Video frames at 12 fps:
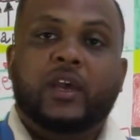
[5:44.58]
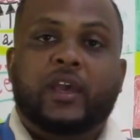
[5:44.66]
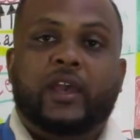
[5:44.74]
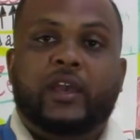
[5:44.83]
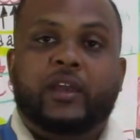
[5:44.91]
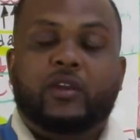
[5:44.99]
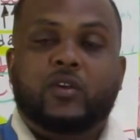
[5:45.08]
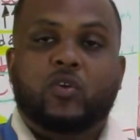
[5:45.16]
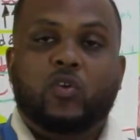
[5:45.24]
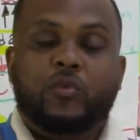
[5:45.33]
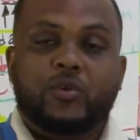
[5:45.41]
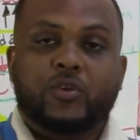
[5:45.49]
in
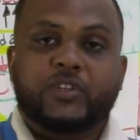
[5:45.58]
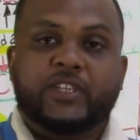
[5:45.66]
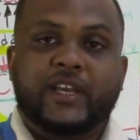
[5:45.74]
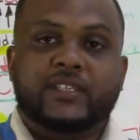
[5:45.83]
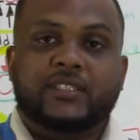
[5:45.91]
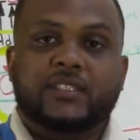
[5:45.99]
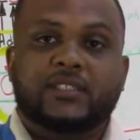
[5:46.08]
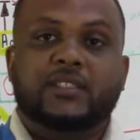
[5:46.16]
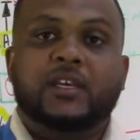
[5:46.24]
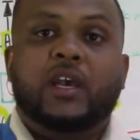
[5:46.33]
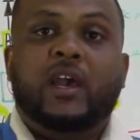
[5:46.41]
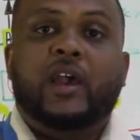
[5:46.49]

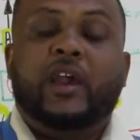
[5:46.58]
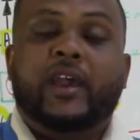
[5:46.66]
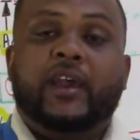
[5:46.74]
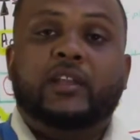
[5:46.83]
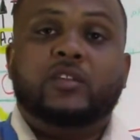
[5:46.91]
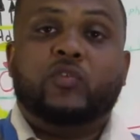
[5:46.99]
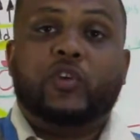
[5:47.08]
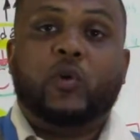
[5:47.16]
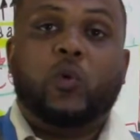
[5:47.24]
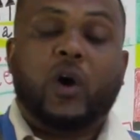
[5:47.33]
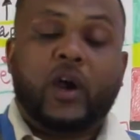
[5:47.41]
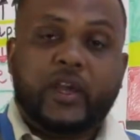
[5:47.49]
homeostasis, and
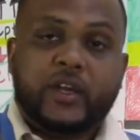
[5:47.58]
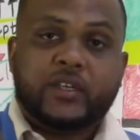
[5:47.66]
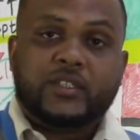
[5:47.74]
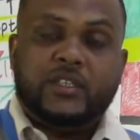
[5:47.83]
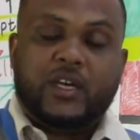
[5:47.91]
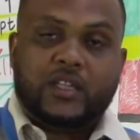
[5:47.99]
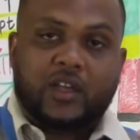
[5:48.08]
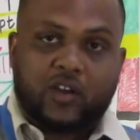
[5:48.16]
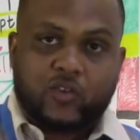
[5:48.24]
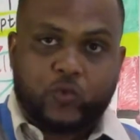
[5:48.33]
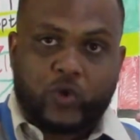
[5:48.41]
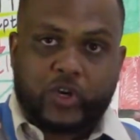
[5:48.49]
requires a
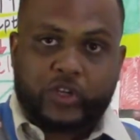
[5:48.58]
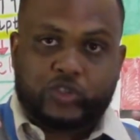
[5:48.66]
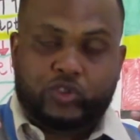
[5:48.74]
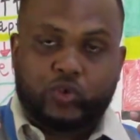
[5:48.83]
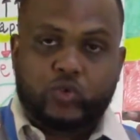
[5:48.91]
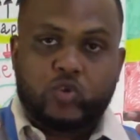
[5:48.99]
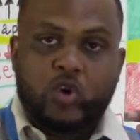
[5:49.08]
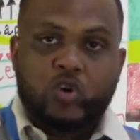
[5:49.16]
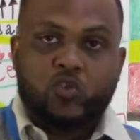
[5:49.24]
lot of work to